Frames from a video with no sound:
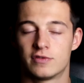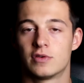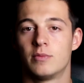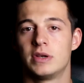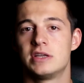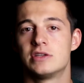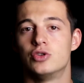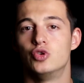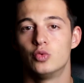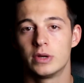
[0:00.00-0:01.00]
if someone
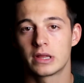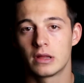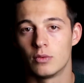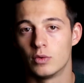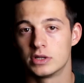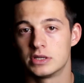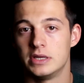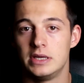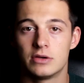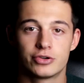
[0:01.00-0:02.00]
isn't doing what
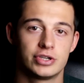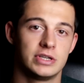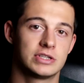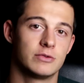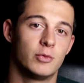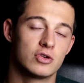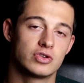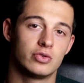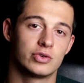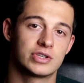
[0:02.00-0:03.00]
he or she is
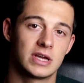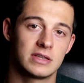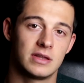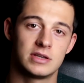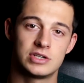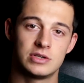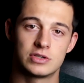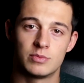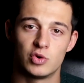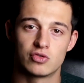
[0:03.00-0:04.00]
supposed to, or said that she
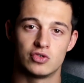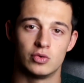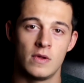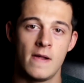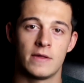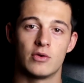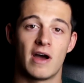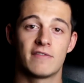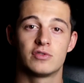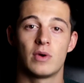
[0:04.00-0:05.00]
is supposed to, you
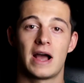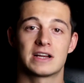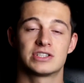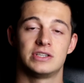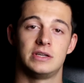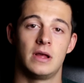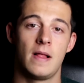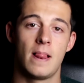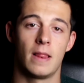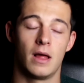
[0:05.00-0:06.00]
have to actually
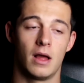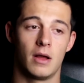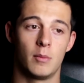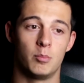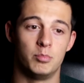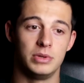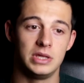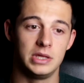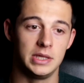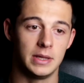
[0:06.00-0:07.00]
uh,
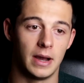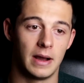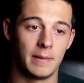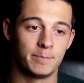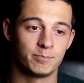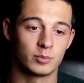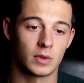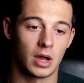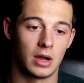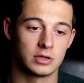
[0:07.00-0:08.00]
be um,
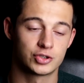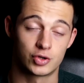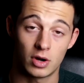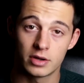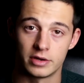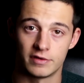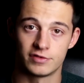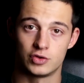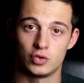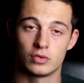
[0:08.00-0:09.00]
uh, strong enough
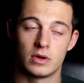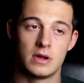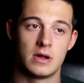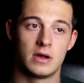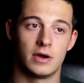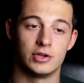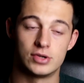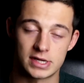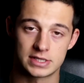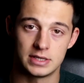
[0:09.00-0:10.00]
to
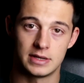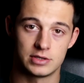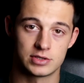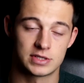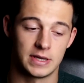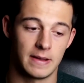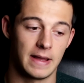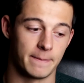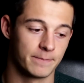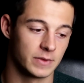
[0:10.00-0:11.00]
address it and just say,
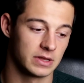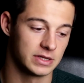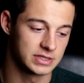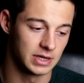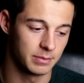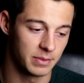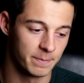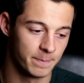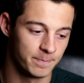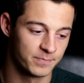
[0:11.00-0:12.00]
hey, listen up,
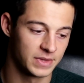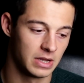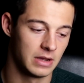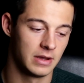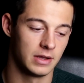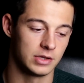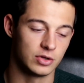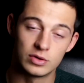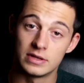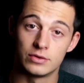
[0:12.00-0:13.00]

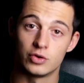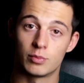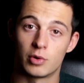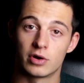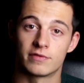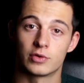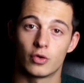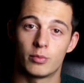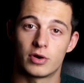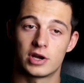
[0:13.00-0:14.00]
you didn't do your part of the
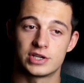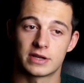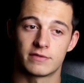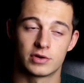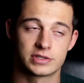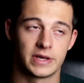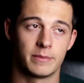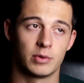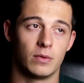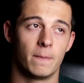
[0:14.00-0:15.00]
group project, for
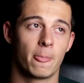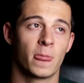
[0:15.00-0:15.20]
example,